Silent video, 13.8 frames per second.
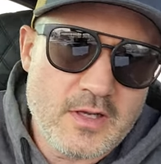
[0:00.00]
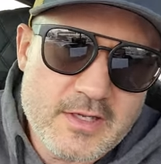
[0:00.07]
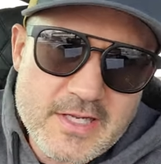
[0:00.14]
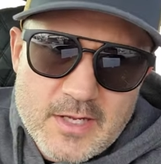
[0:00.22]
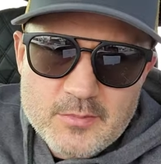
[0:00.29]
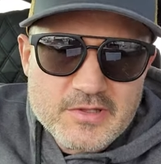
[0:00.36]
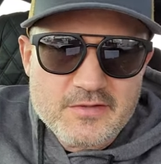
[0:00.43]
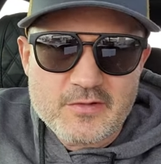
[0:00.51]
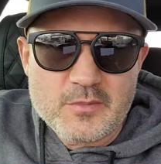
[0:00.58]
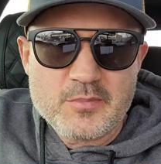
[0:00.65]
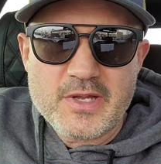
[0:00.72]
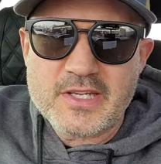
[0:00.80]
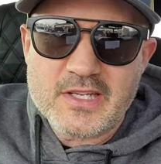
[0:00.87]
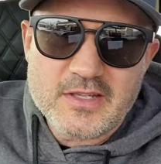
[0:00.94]
I can't believe
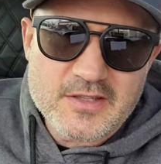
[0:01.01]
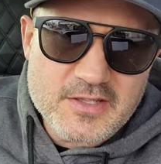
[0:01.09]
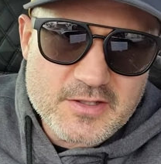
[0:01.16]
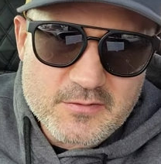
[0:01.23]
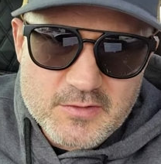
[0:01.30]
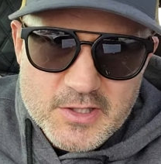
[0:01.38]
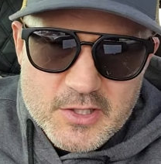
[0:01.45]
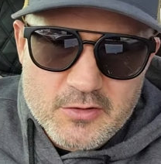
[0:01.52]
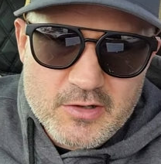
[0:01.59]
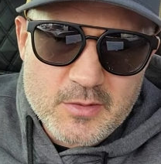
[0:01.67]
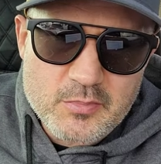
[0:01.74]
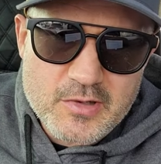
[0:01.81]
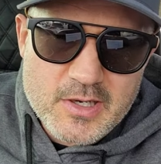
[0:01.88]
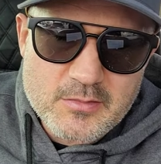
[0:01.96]
I'm making this video.
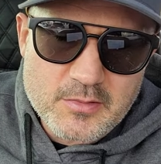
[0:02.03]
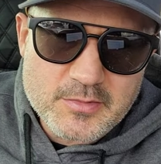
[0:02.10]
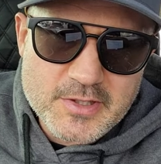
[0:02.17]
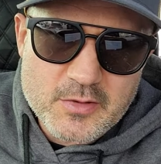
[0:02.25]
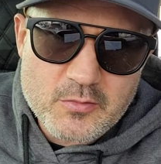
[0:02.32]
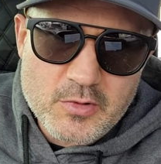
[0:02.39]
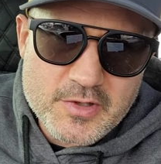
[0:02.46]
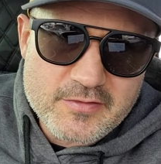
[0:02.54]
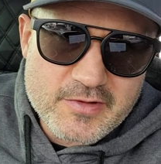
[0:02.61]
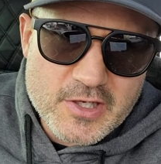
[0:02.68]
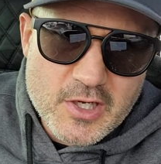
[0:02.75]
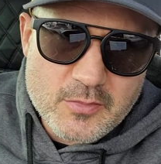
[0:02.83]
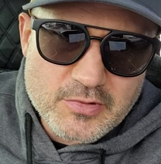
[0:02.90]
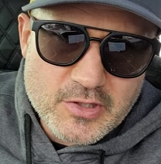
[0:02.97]
I probably won't
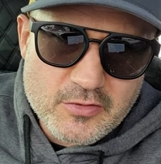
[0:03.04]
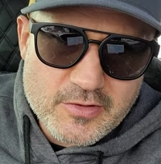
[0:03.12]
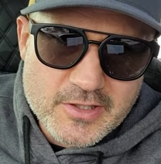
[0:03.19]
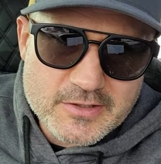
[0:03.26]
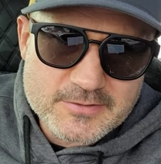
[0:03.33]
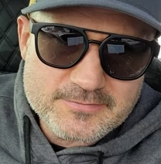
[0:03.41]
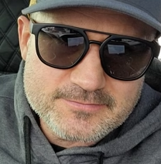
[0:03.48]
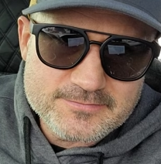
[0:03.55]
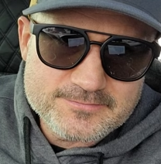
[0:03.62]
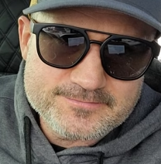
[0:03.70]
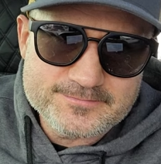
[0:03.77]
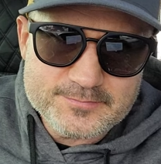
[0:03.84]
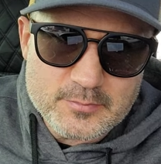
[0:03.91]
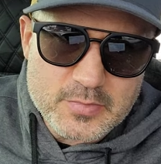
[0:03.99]
even upload it,
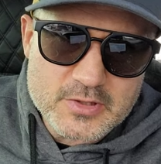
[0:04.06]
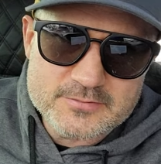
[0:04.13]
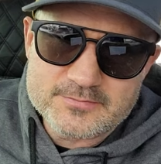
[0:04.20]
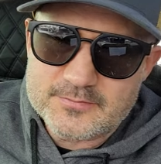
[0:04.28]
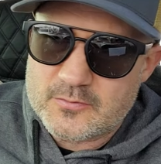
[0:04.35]
but